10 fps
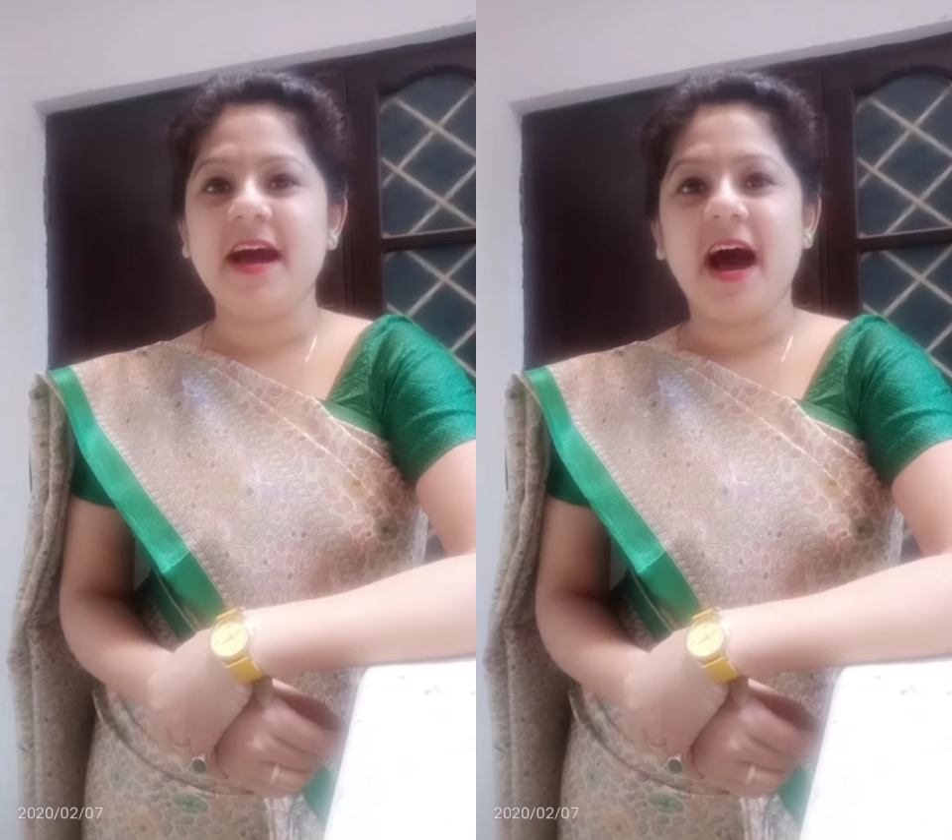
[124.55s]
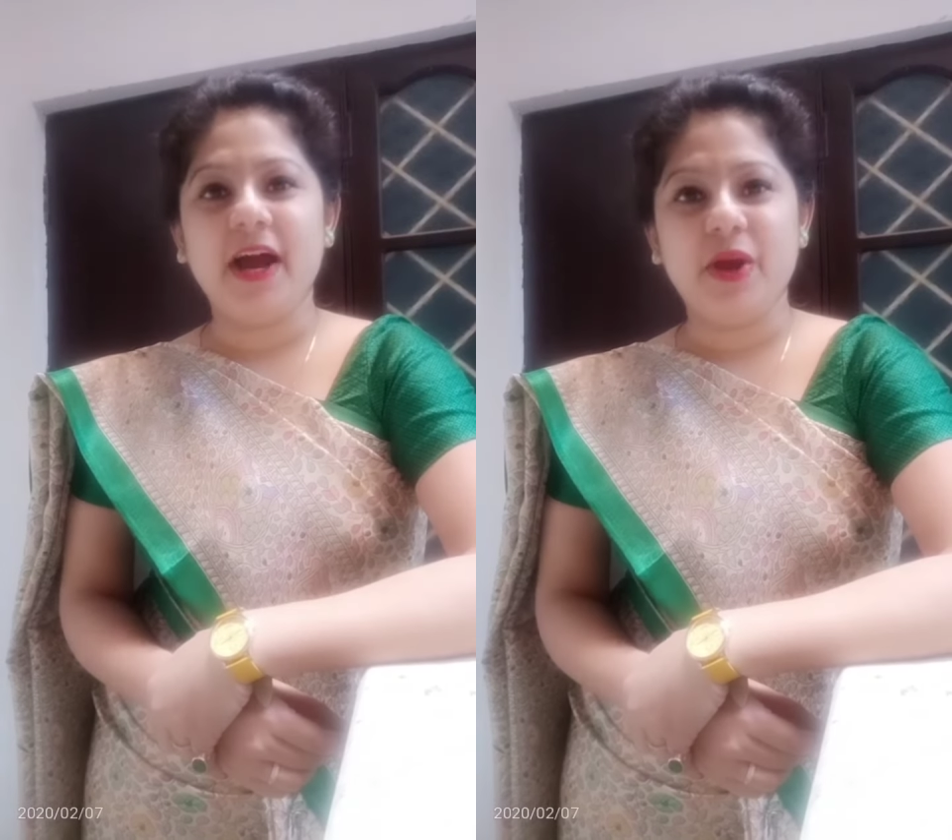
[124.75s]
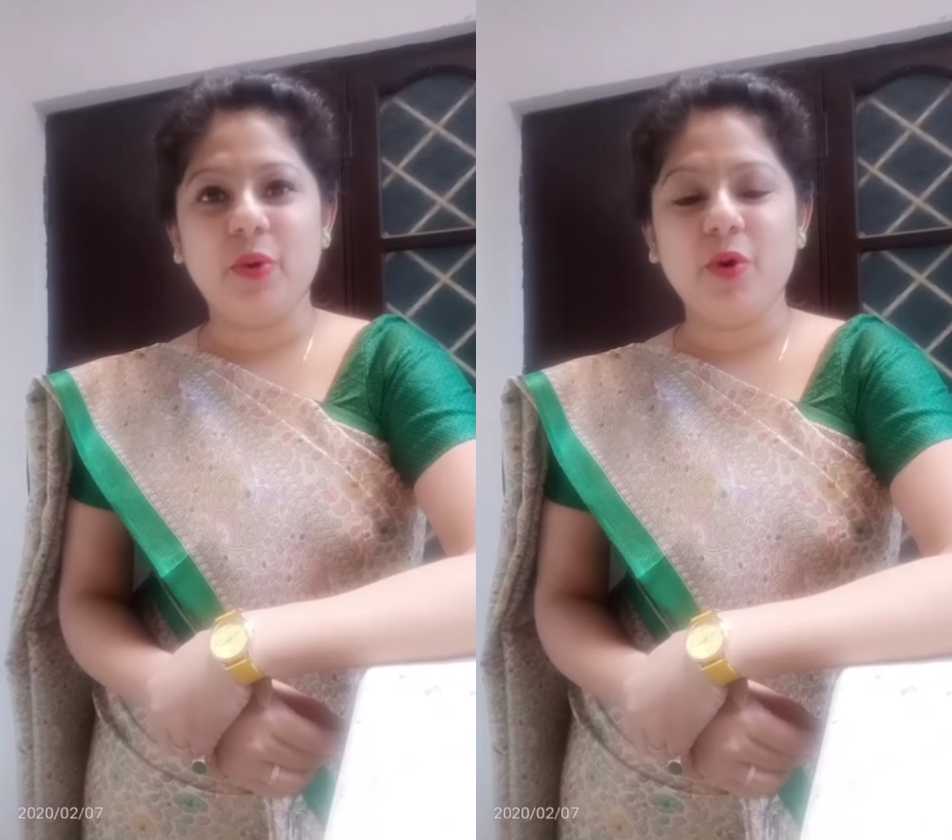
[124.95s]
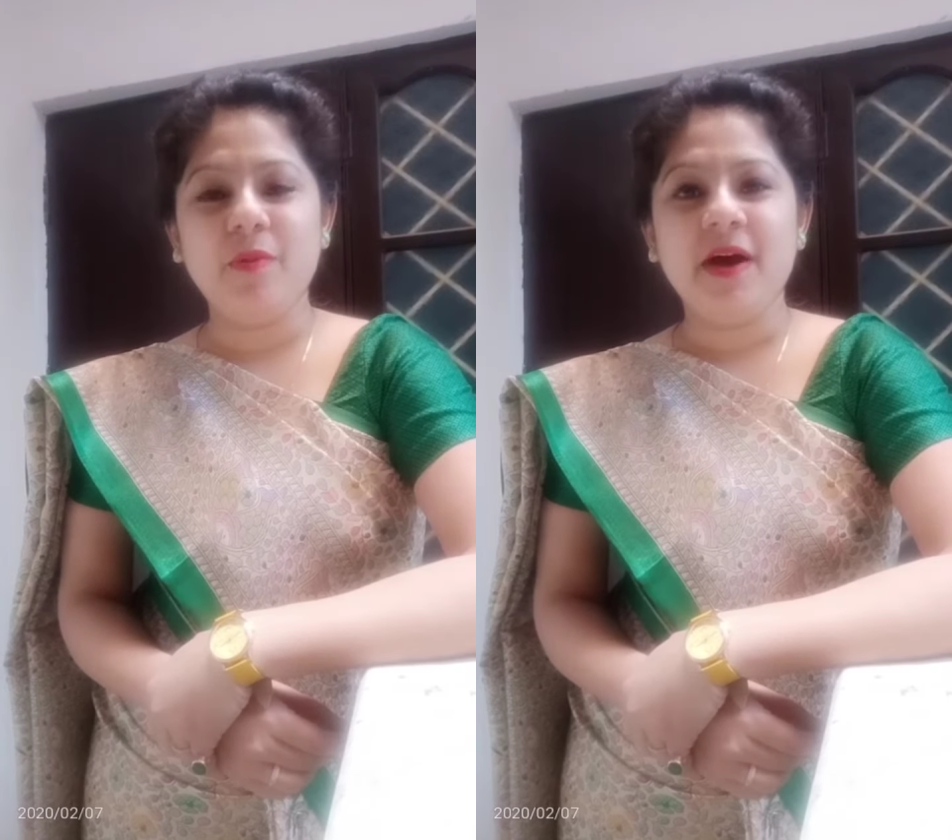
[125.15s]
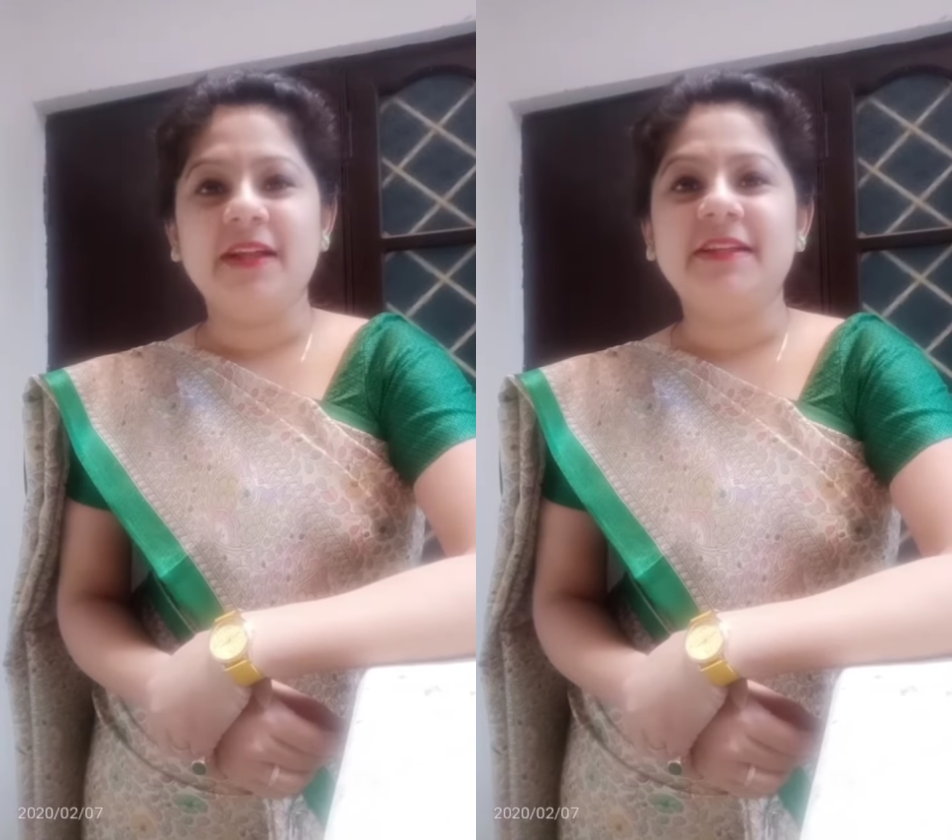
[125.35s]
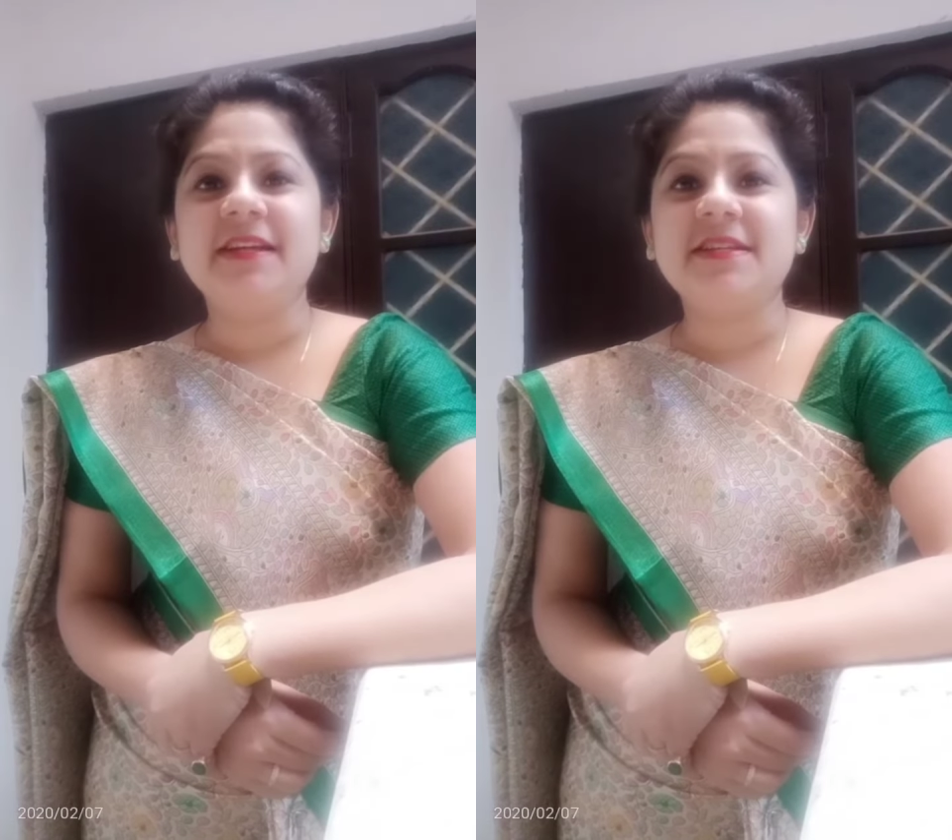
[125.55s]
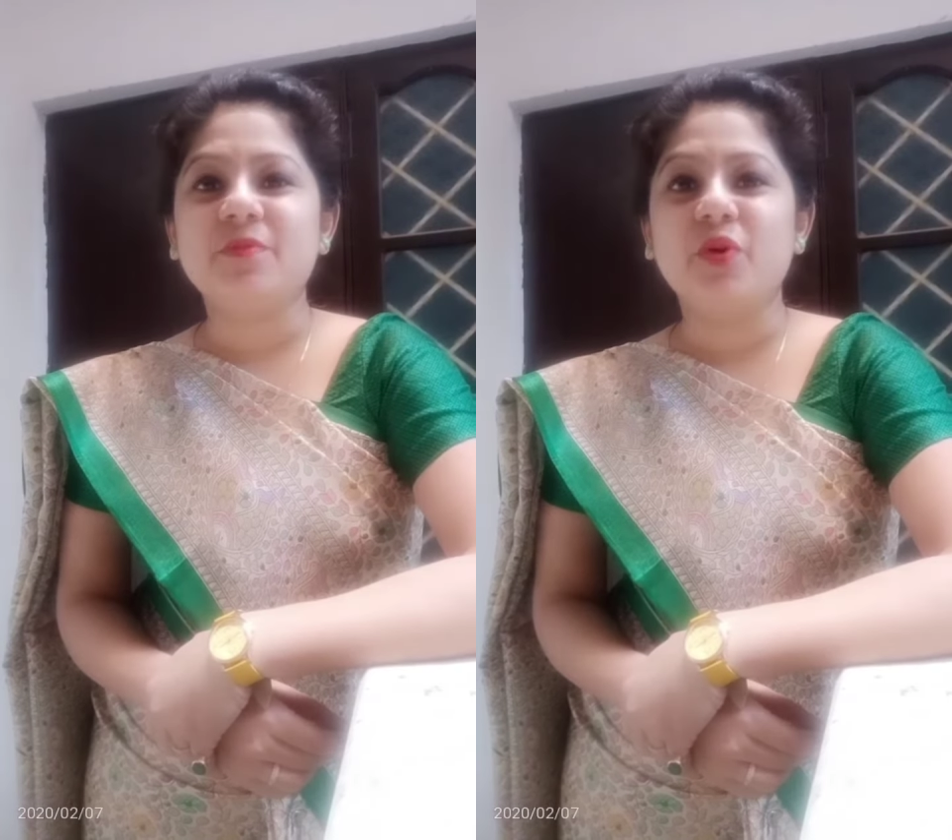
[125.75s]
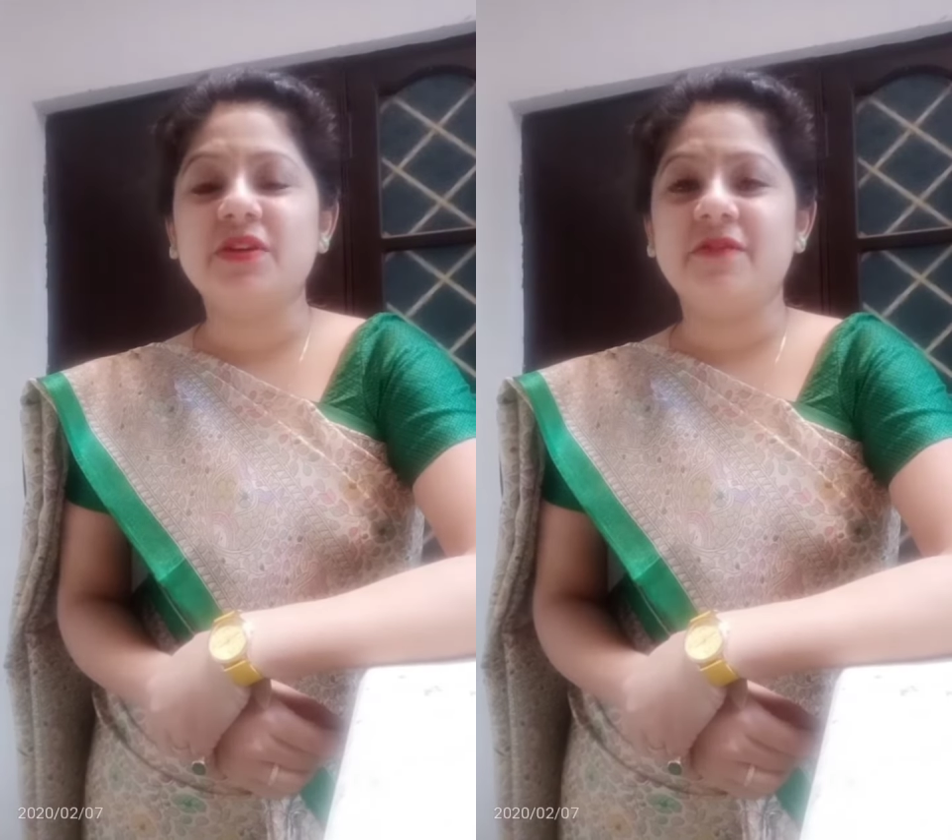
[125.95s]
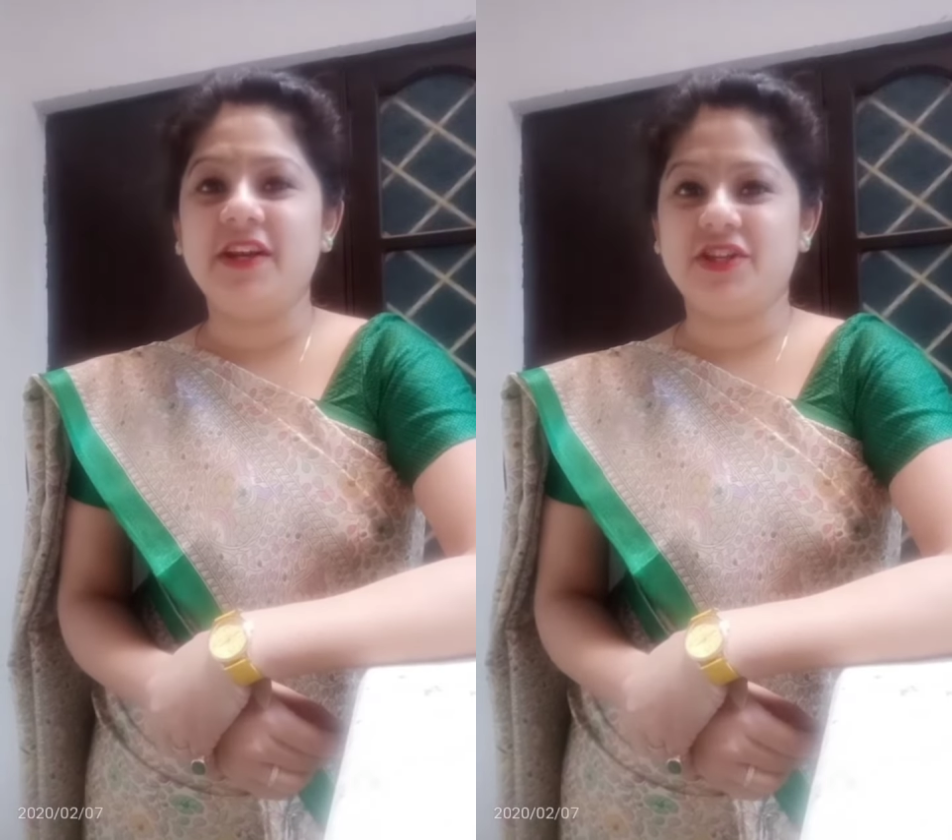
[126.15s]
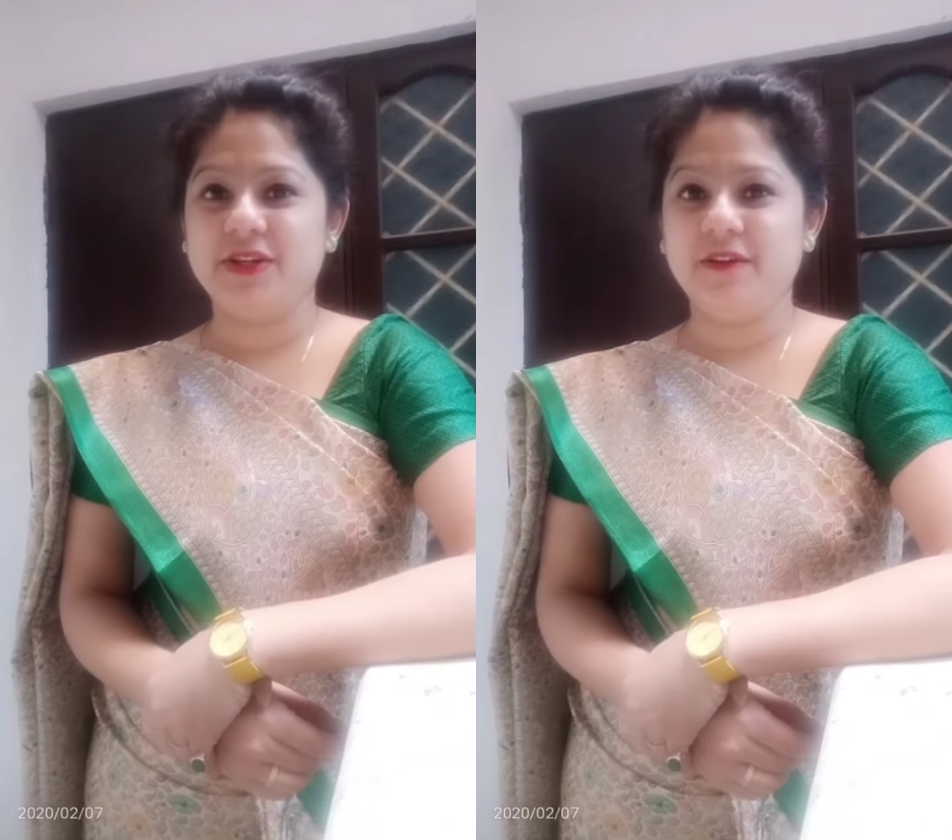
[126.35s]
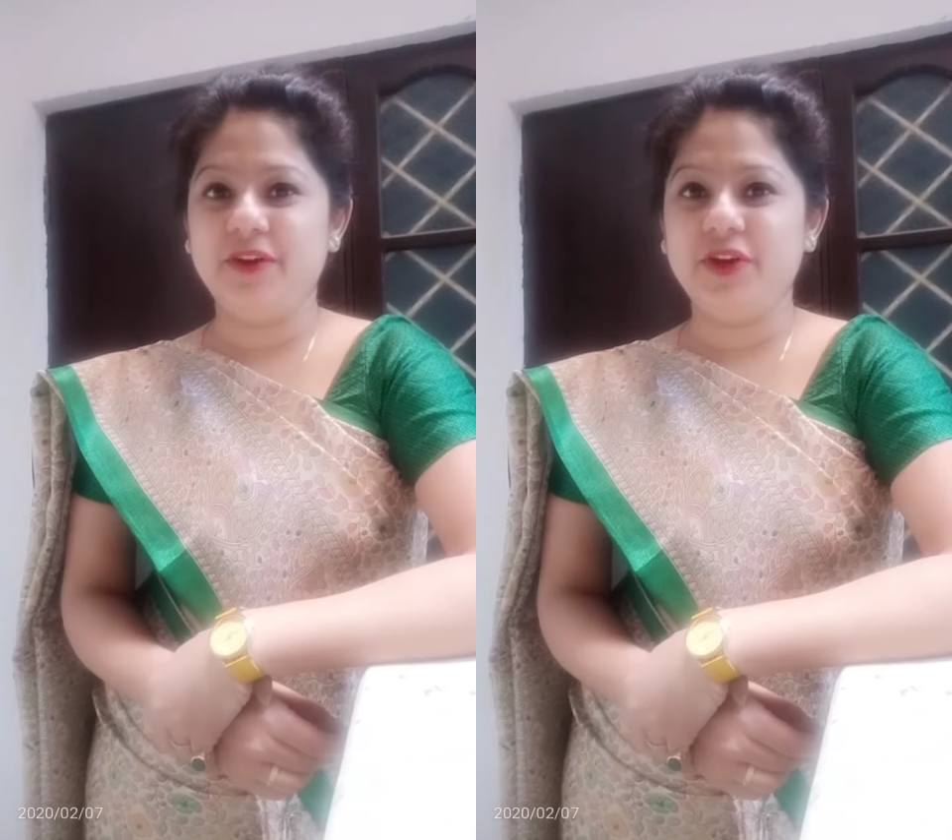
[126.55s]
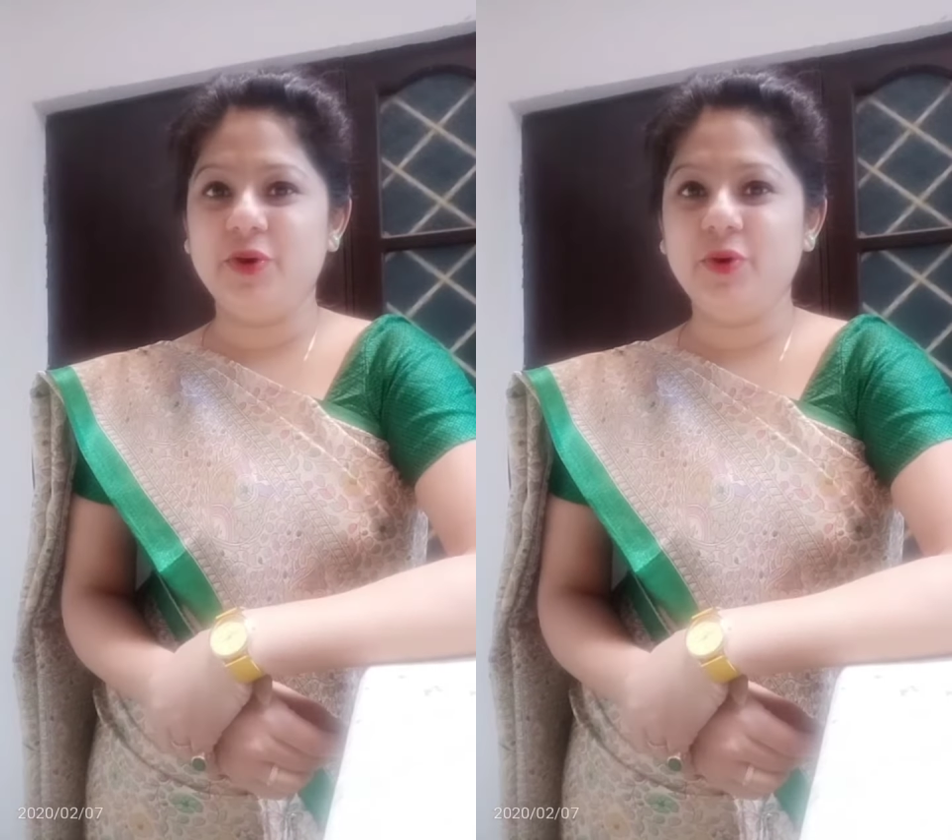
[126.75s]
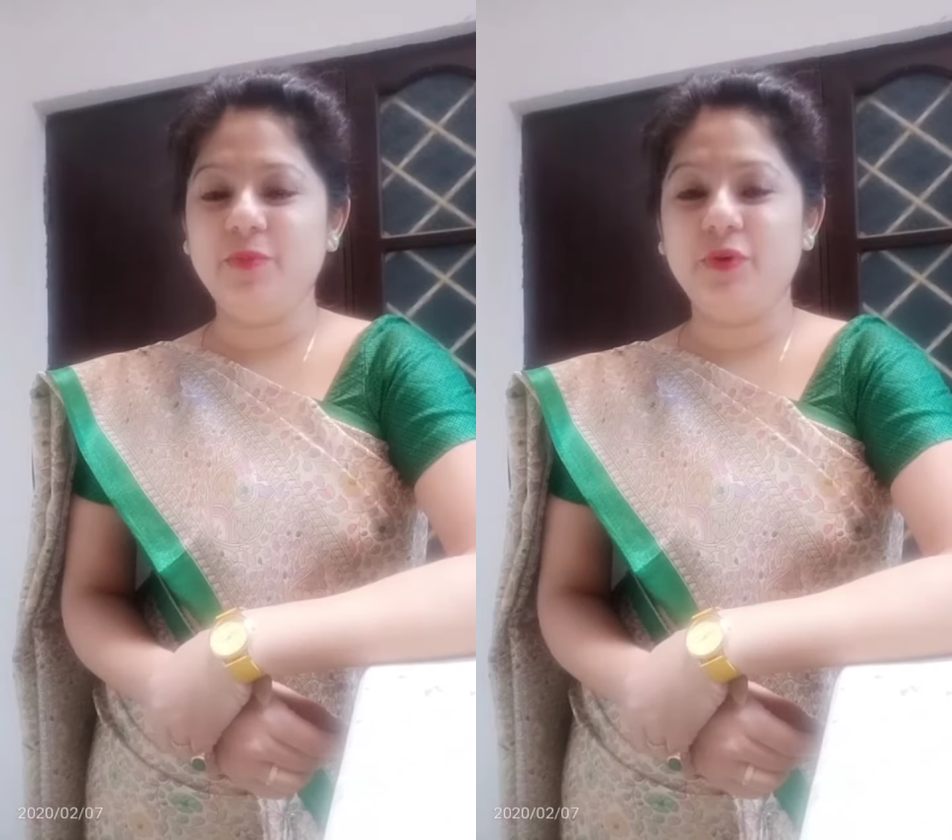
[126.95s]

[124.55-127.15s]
I hope this motivational video